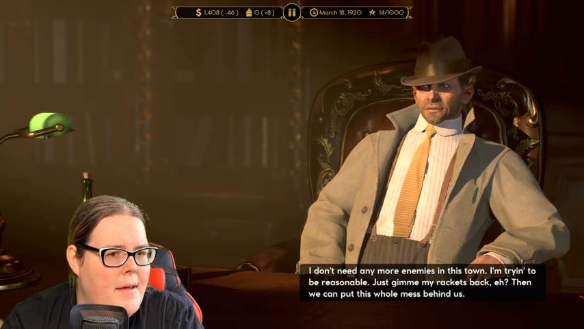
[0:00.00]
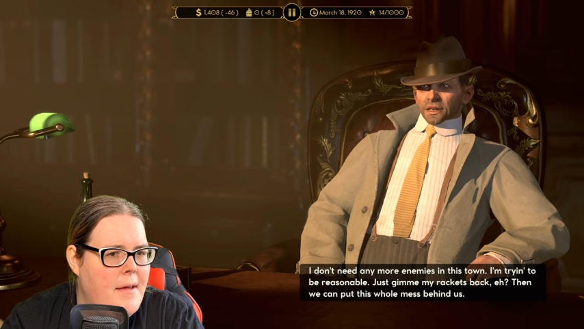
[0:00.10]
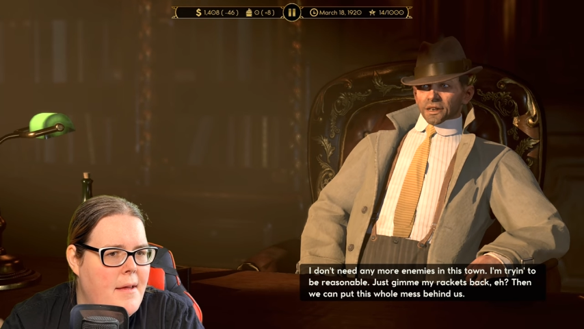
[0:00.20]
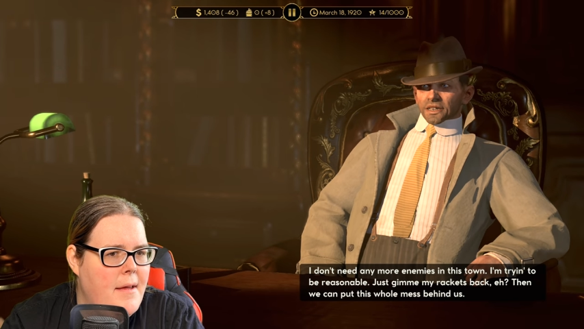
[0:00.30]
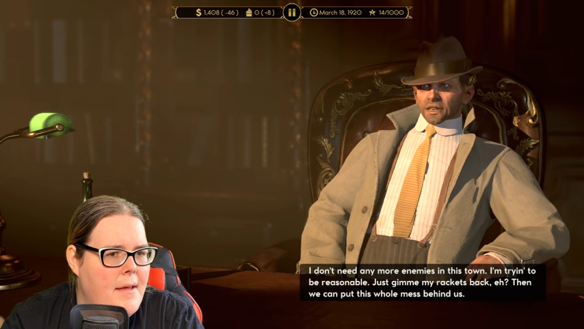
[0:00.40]

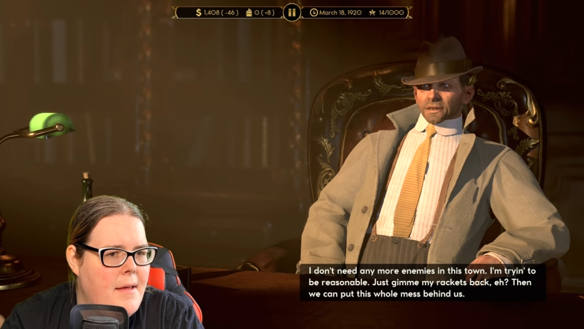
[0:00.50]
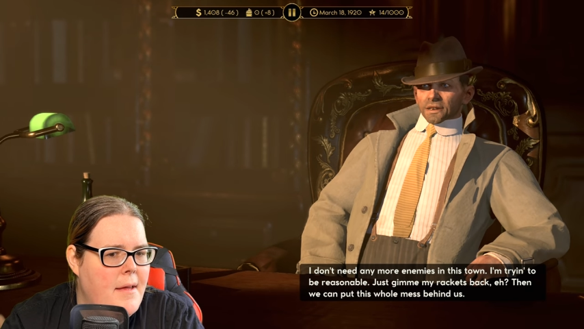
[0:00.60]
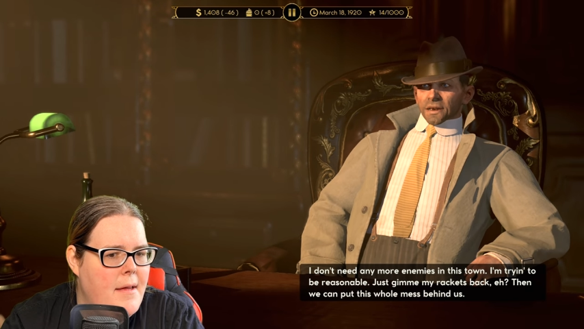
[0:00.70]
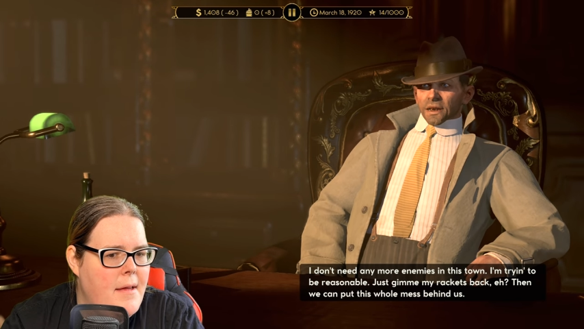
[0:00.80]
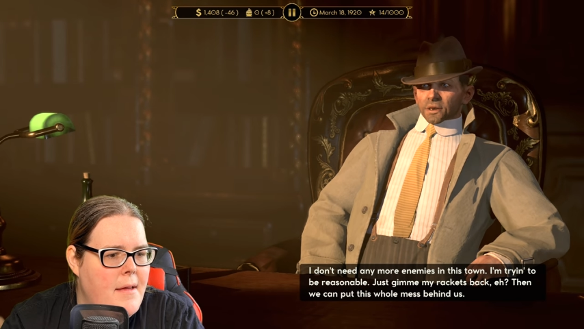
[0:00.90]
Speaker 1: Just give
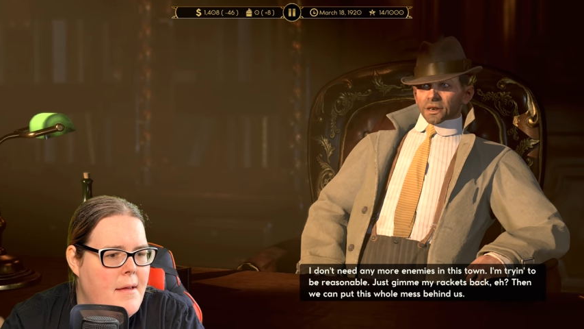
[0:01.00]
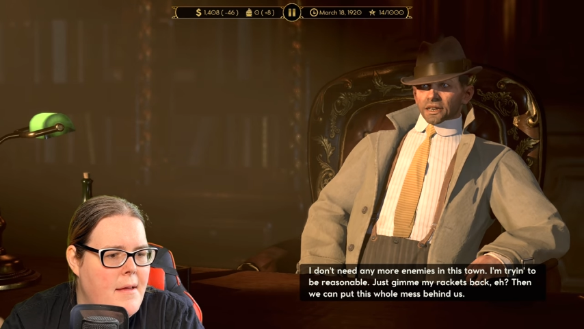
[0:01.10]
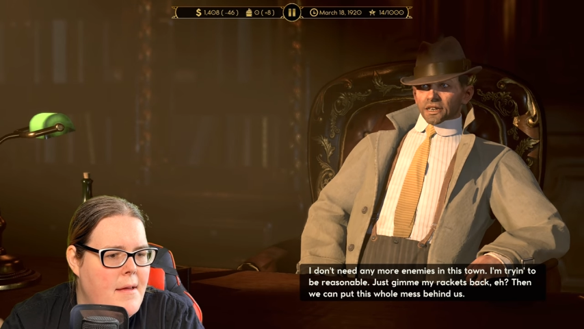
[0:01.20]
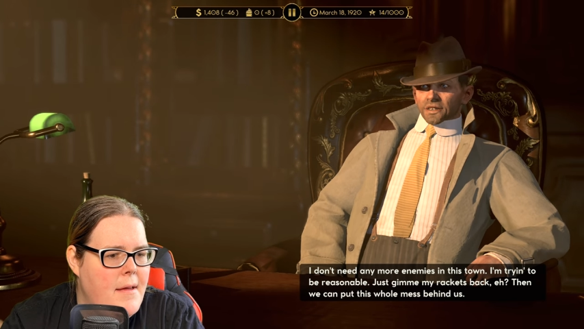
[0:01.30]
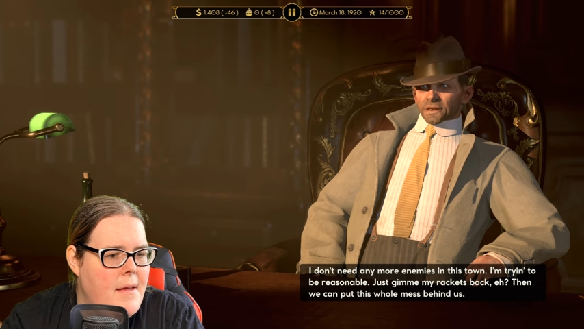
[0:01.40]
me my
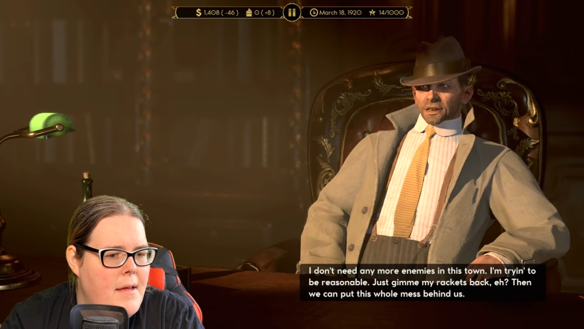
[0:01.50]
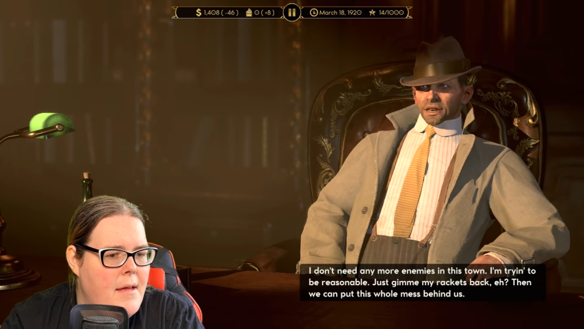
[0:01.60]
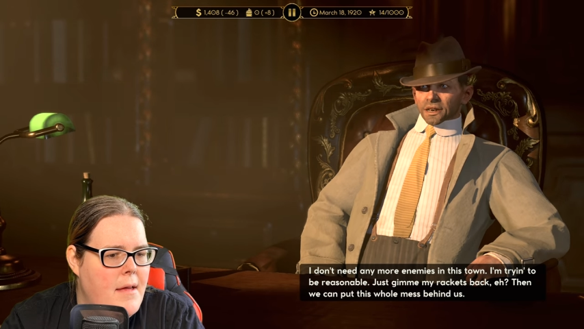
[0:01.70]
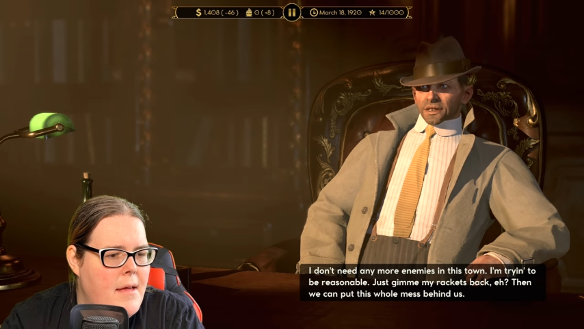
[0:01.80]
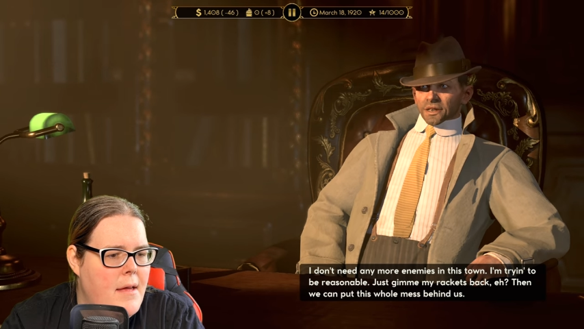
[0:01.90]
rackets back,
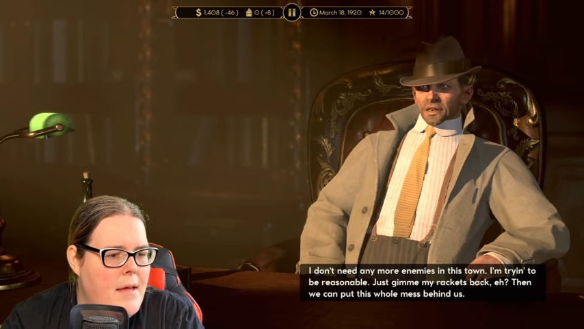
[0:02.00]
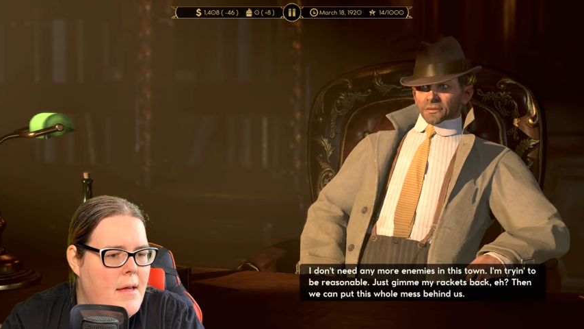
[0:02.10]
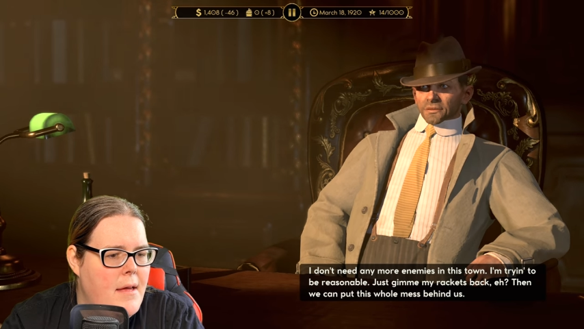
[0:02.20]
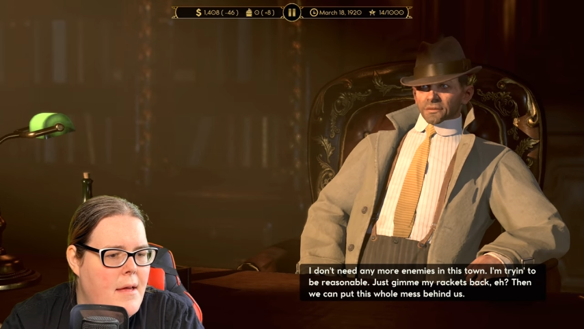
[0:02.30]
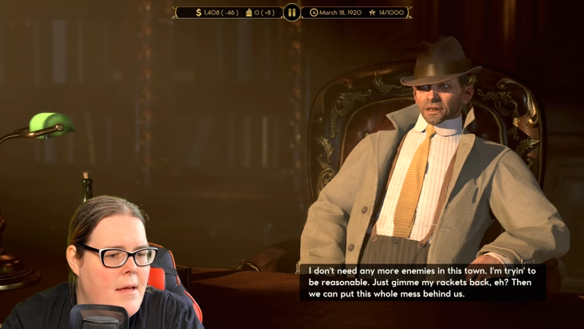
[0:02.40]
huh?
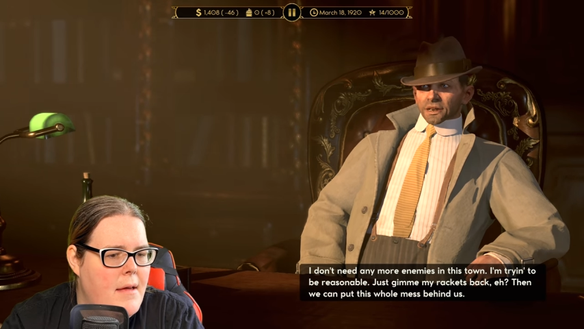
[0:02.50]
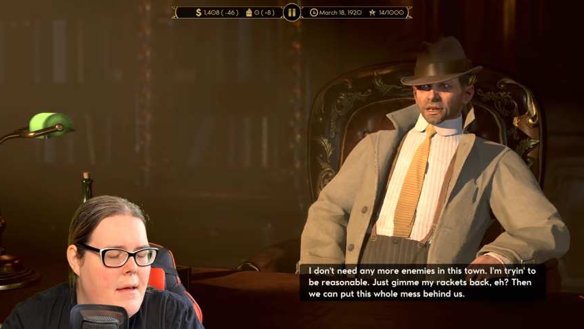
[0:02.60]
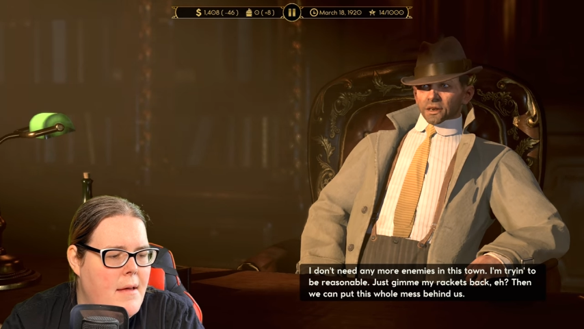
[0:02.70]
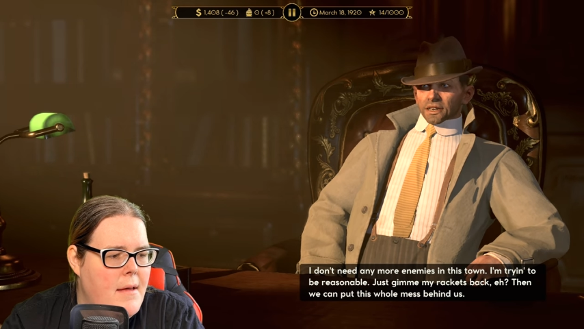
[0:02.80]
Then we